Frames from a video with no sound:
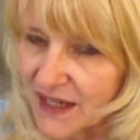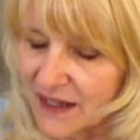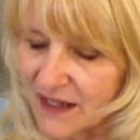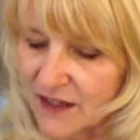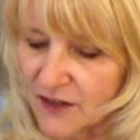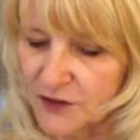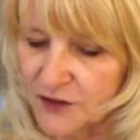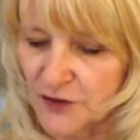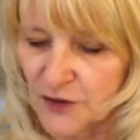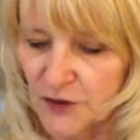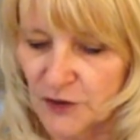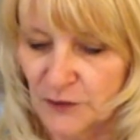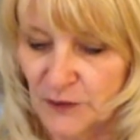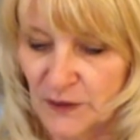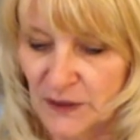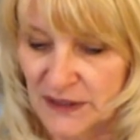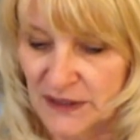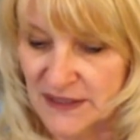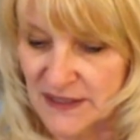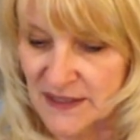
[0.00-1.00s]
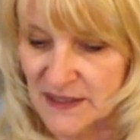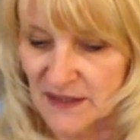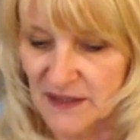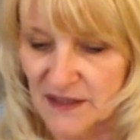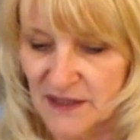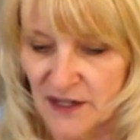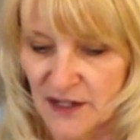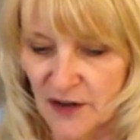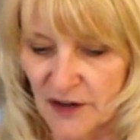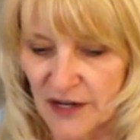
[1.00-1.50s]
Elle Newlands
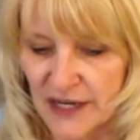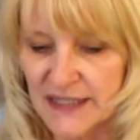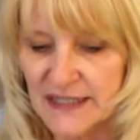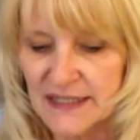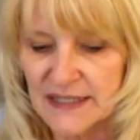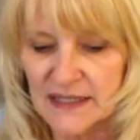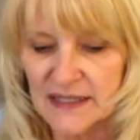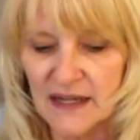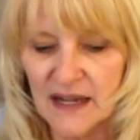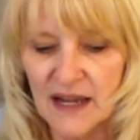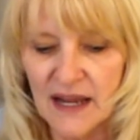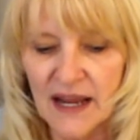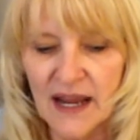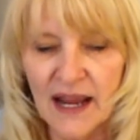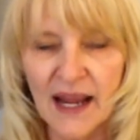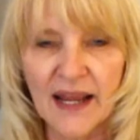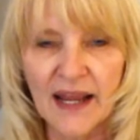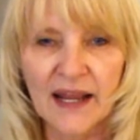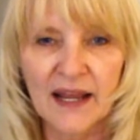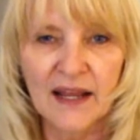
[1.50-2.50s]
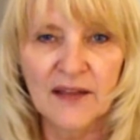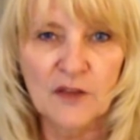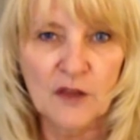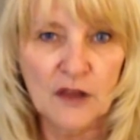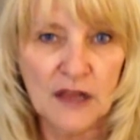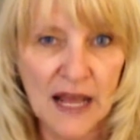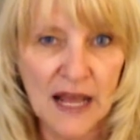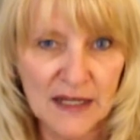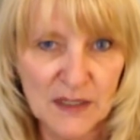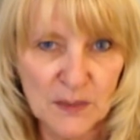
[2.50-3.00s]
narrates. And the
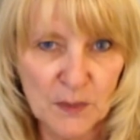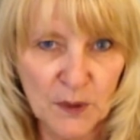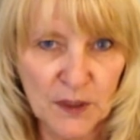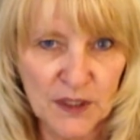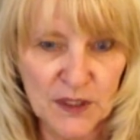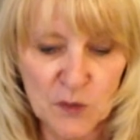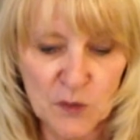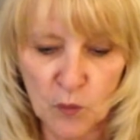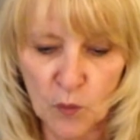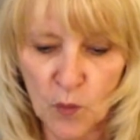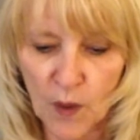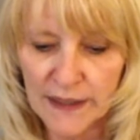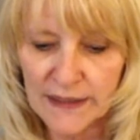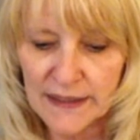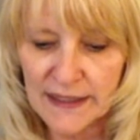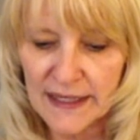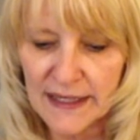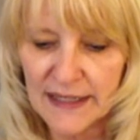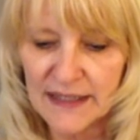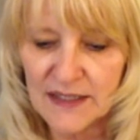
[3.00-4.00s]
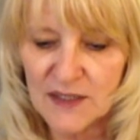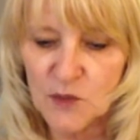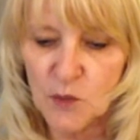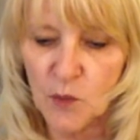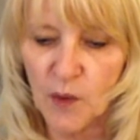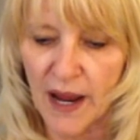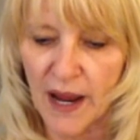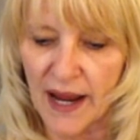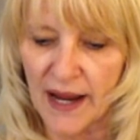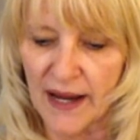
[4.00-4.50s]
last book is One King's
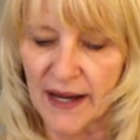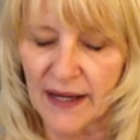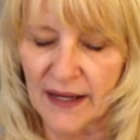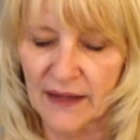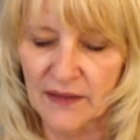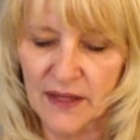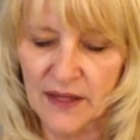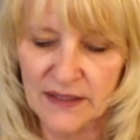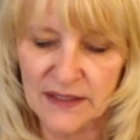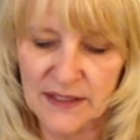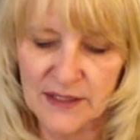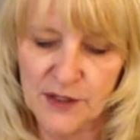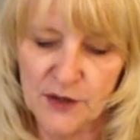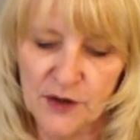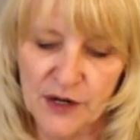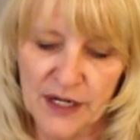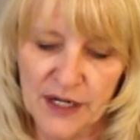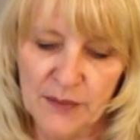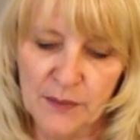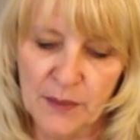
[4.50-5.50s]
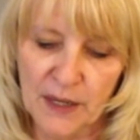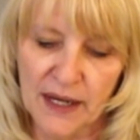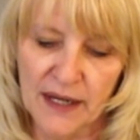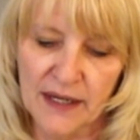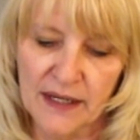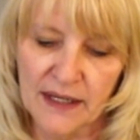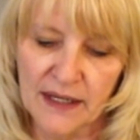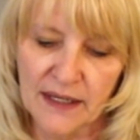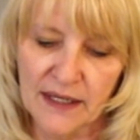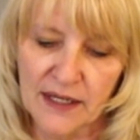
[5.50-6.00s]
Way, and that's narrated by
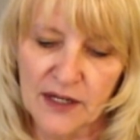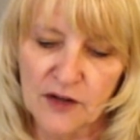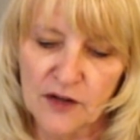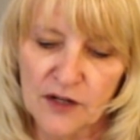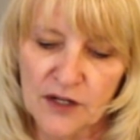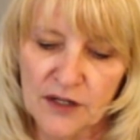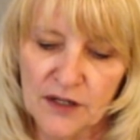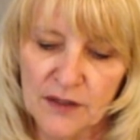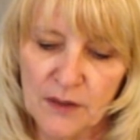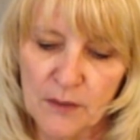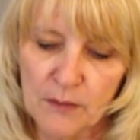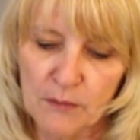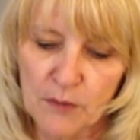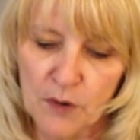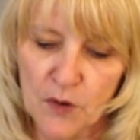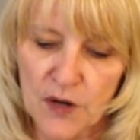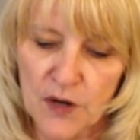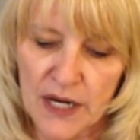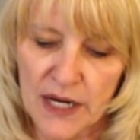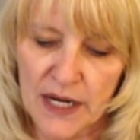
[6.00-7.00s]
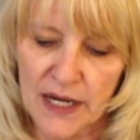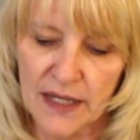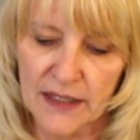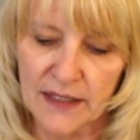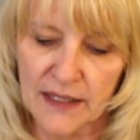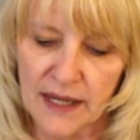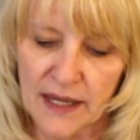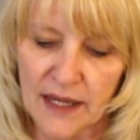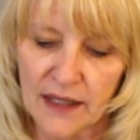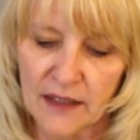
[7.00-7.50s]
Kieran Murray
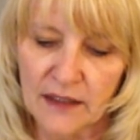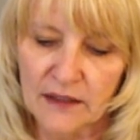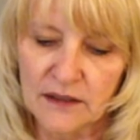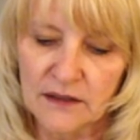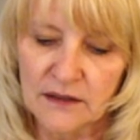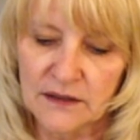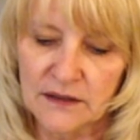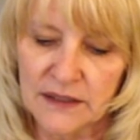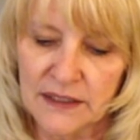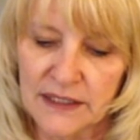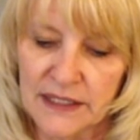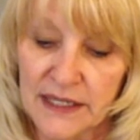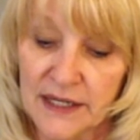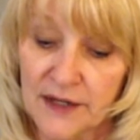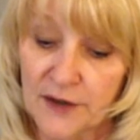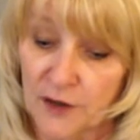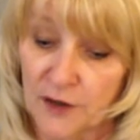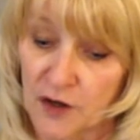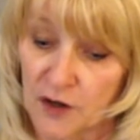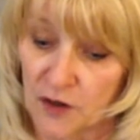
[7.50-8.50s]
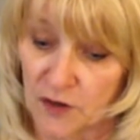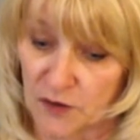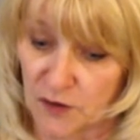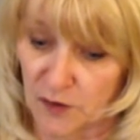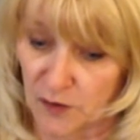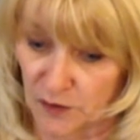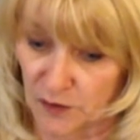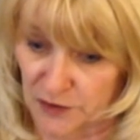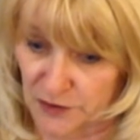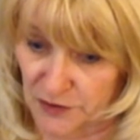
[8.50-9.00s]
and L.
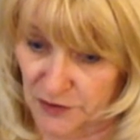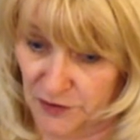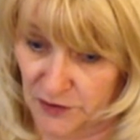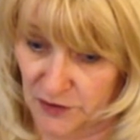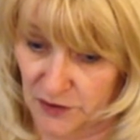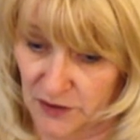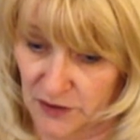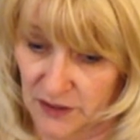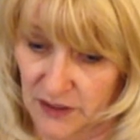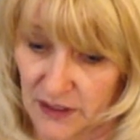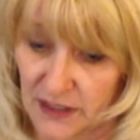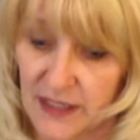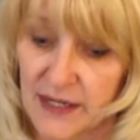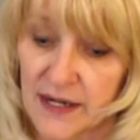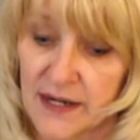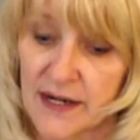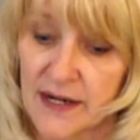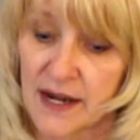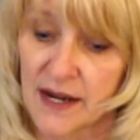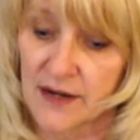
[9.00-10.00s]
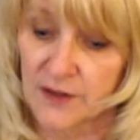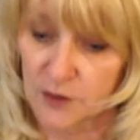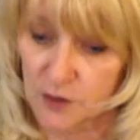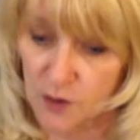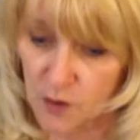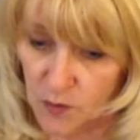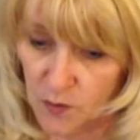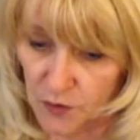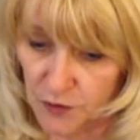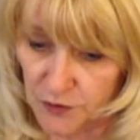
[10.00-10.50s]
Nitterhorst.
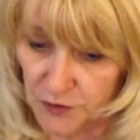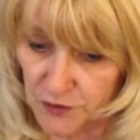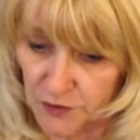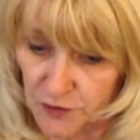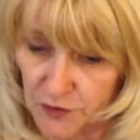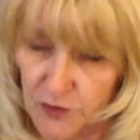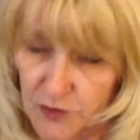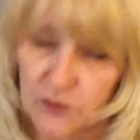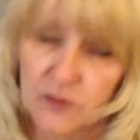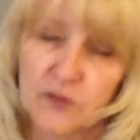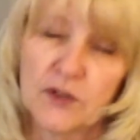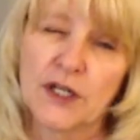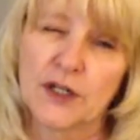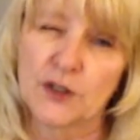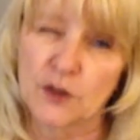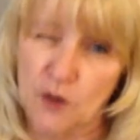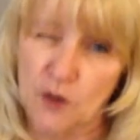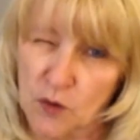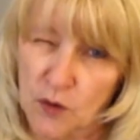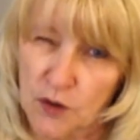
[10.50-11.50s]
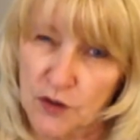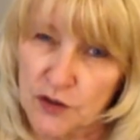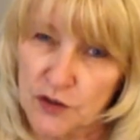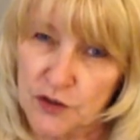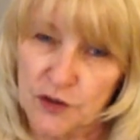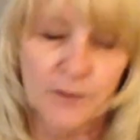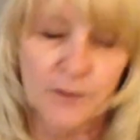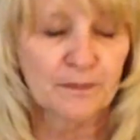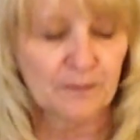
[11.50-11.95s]
Nitterhorst? Nitterhorst.